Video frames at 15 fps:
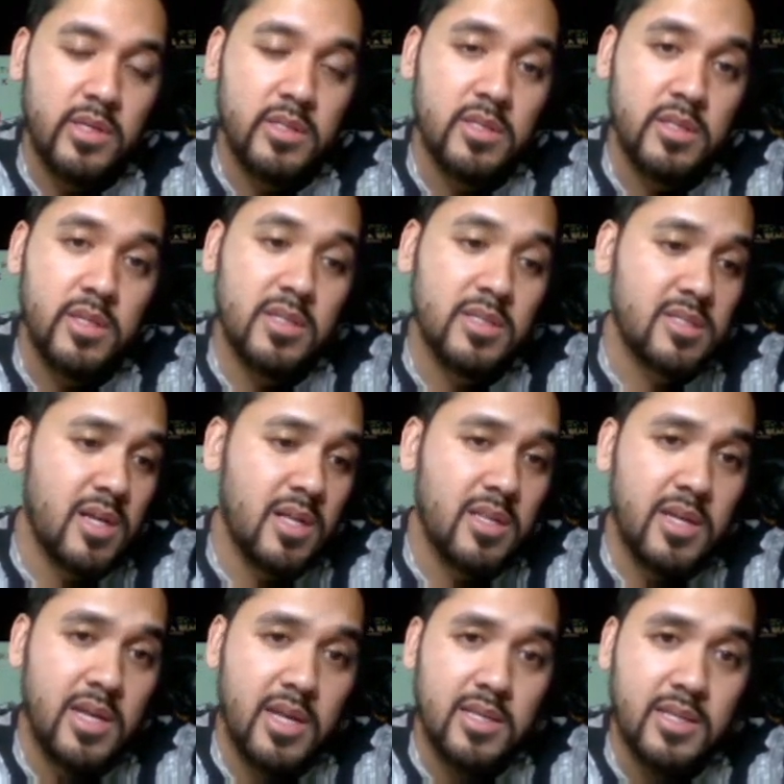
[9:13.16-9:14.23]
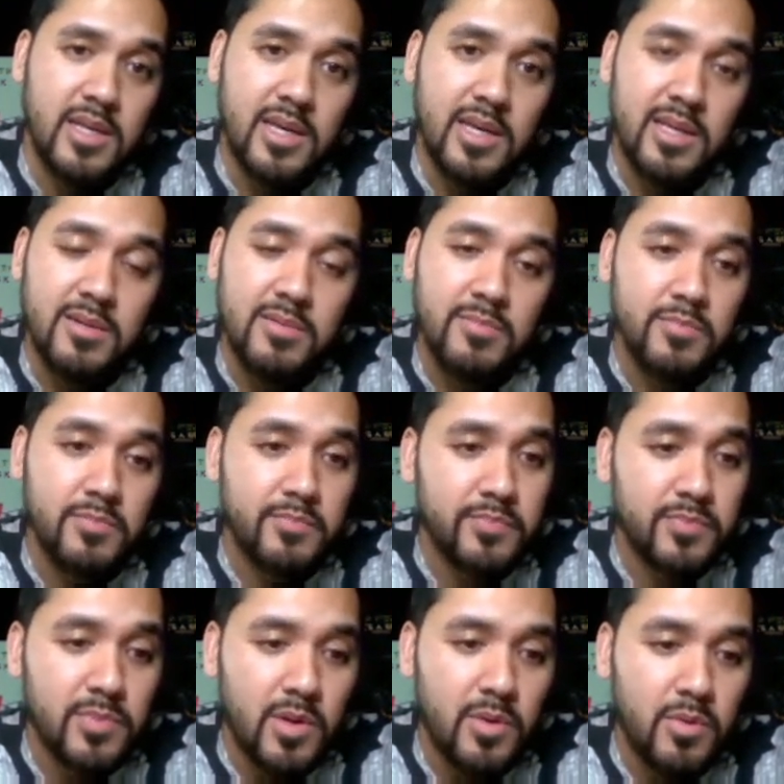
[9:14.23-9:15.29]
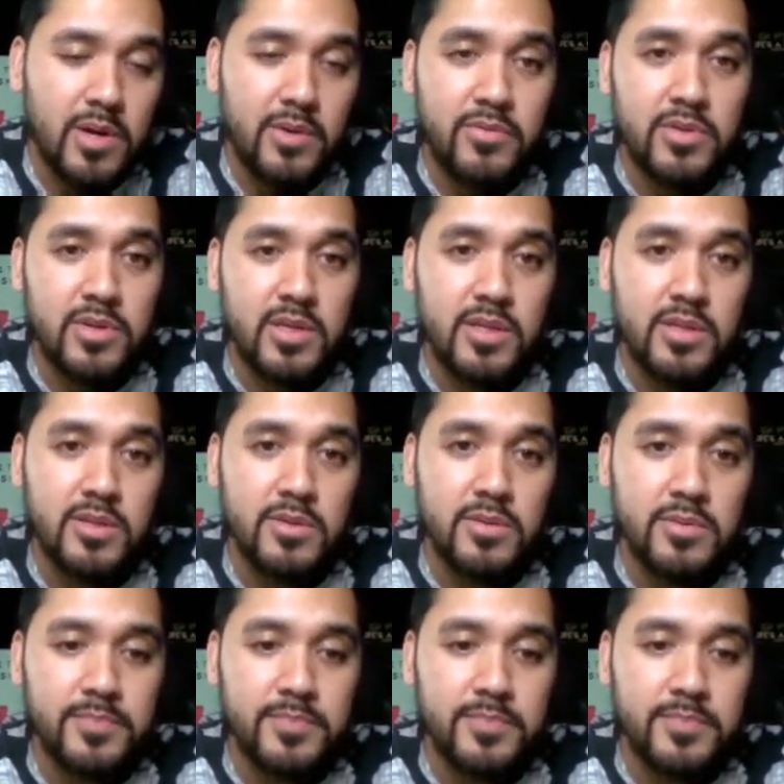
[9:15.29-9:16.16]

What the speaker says: to consolidate debt, whatever you need to do.